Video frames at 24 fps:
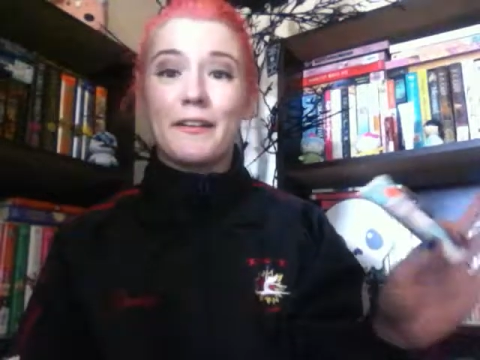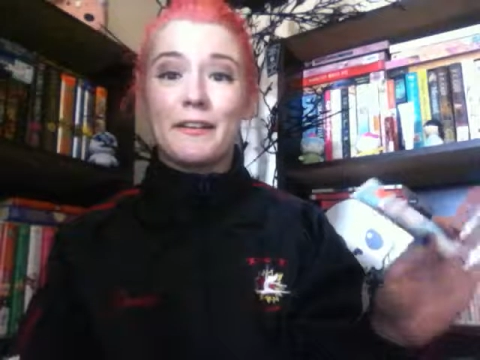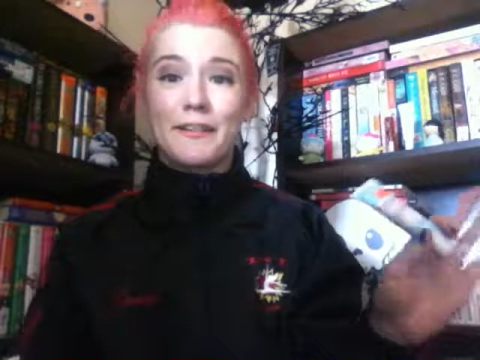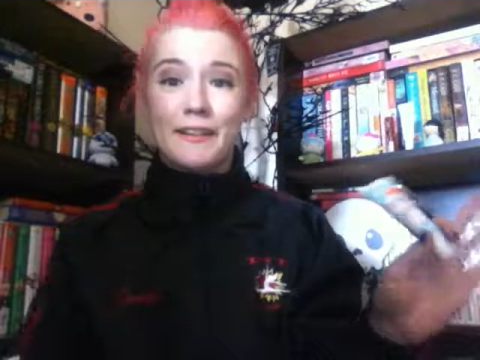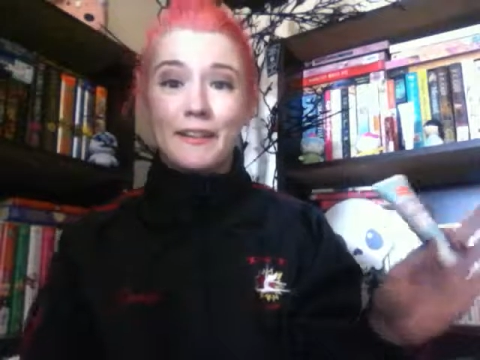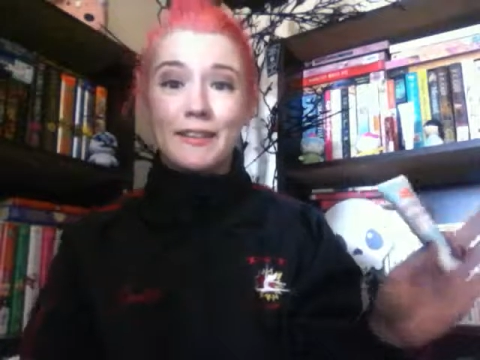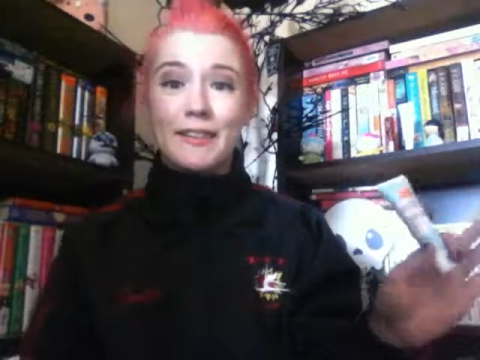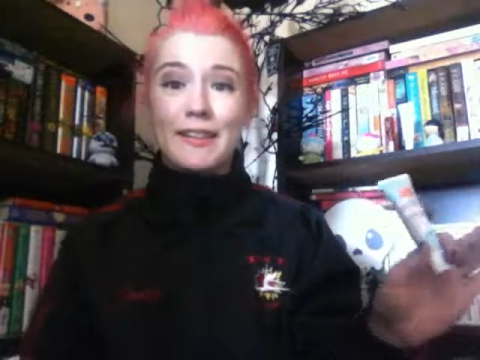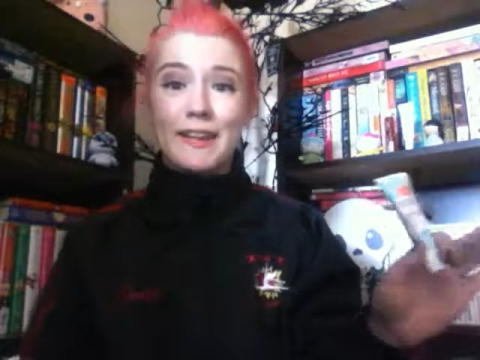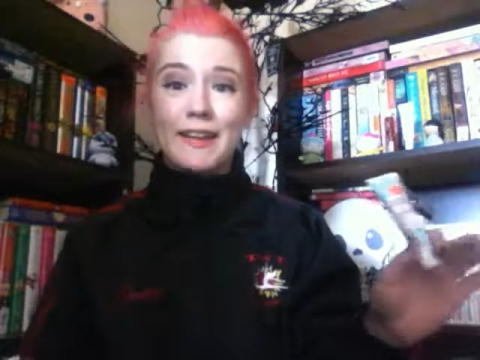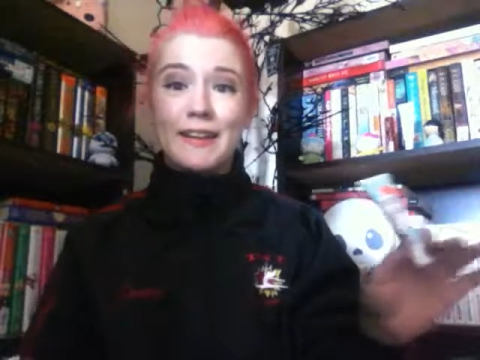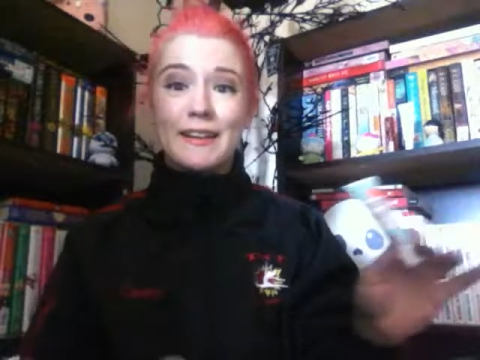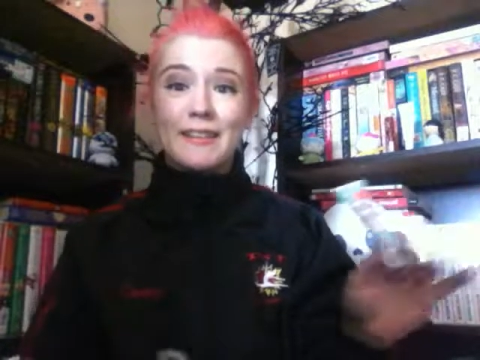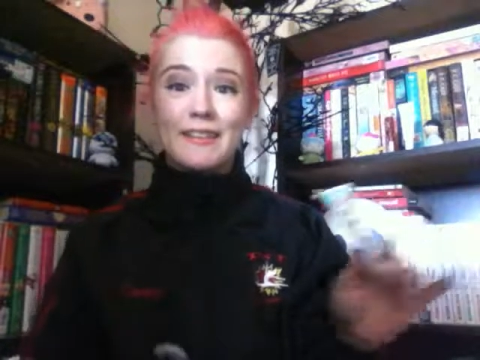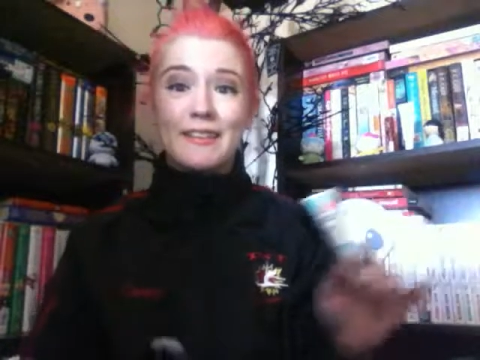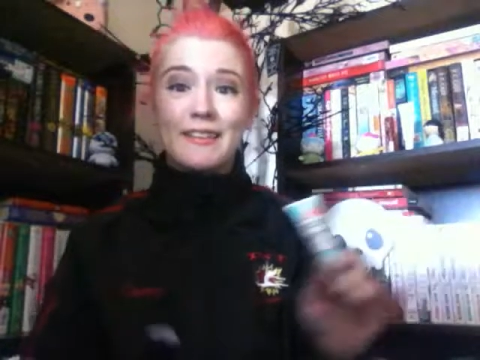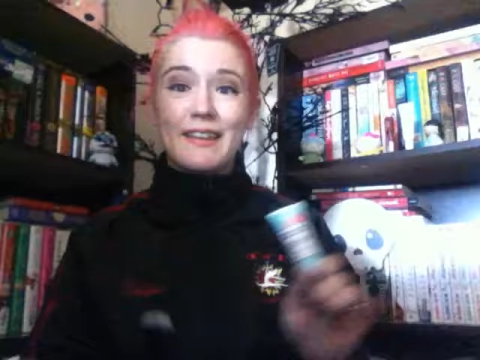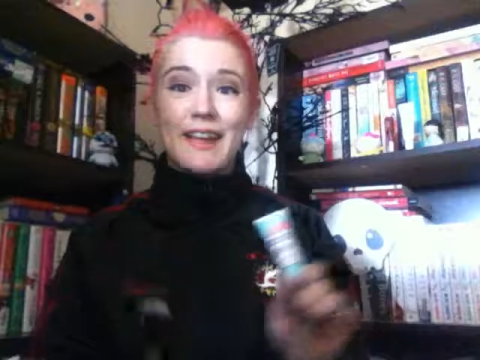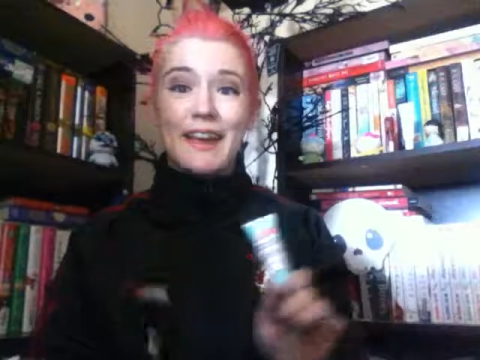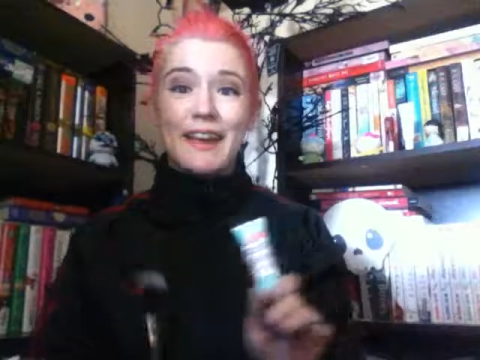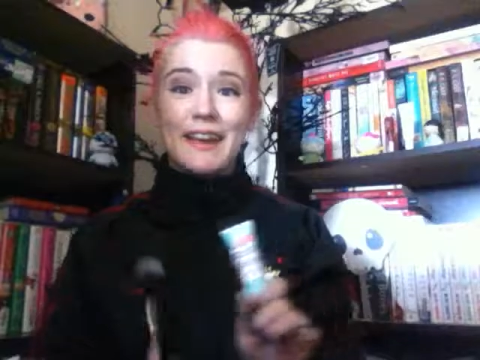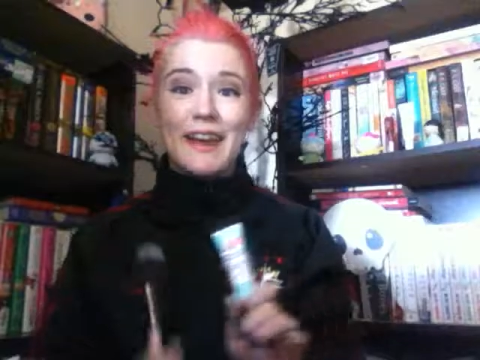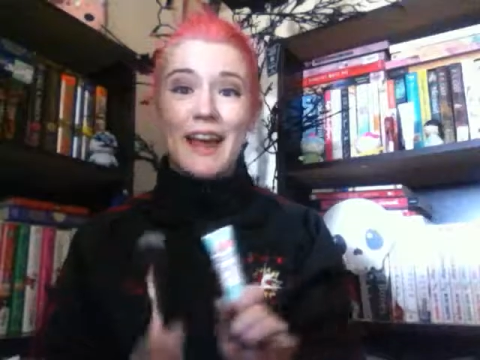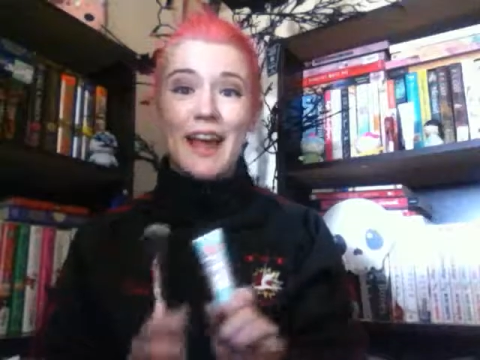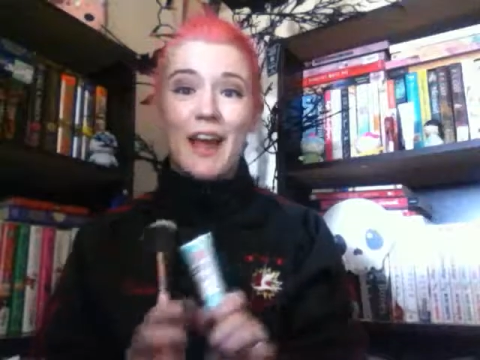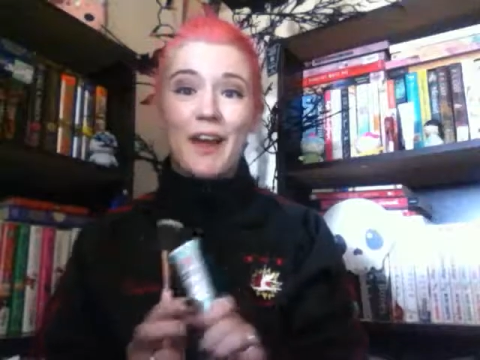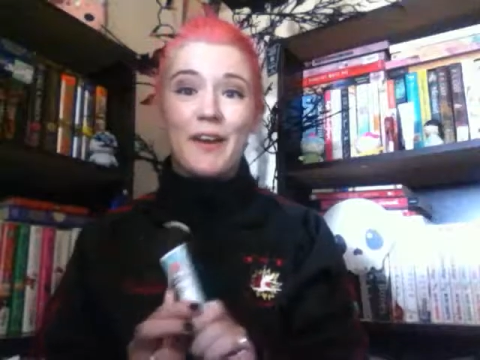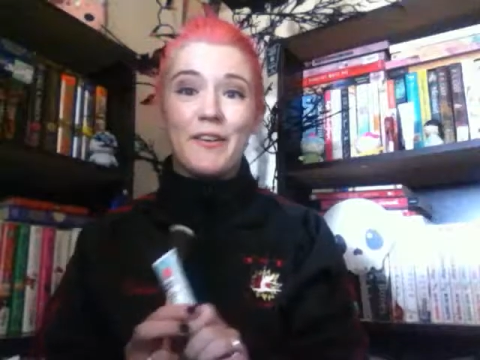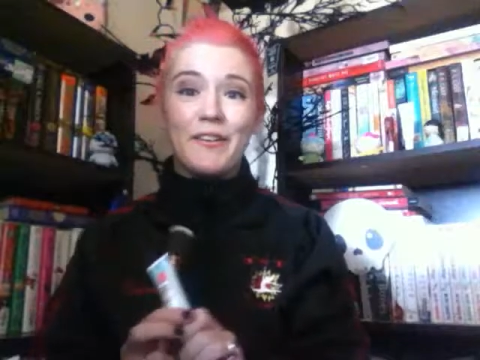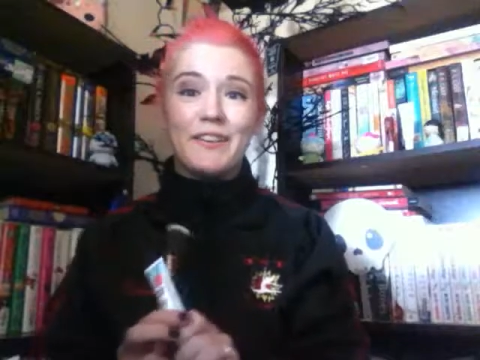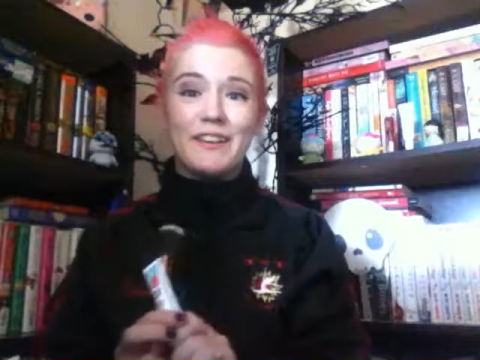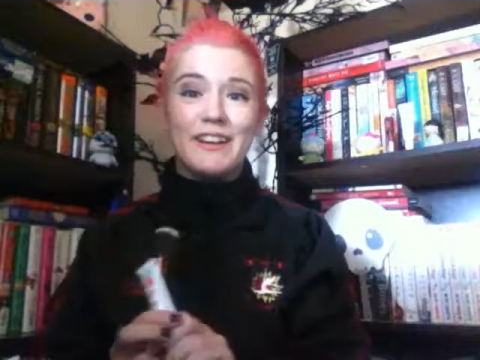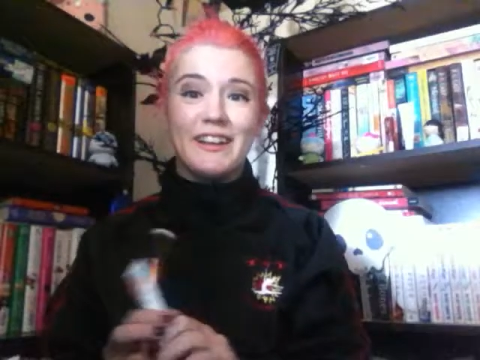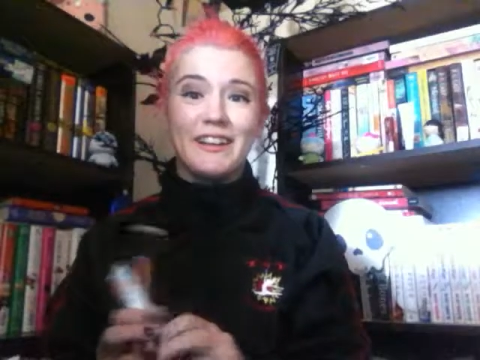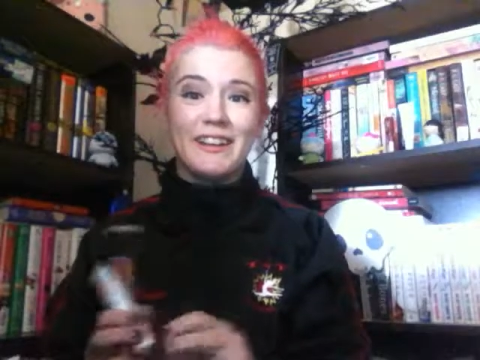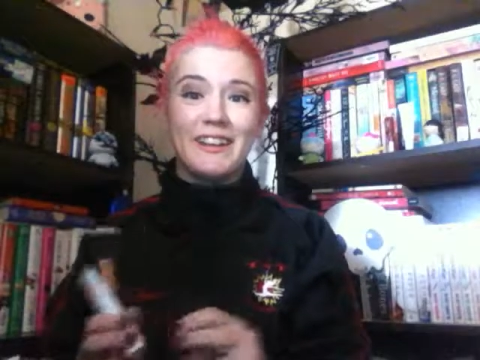Good thing it's light
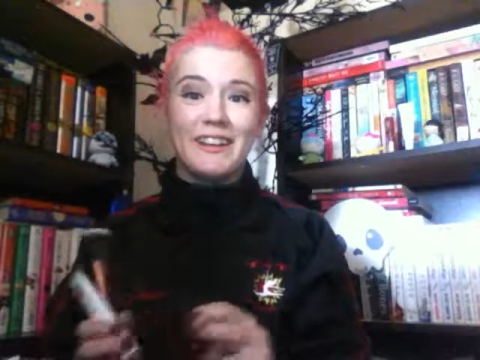out.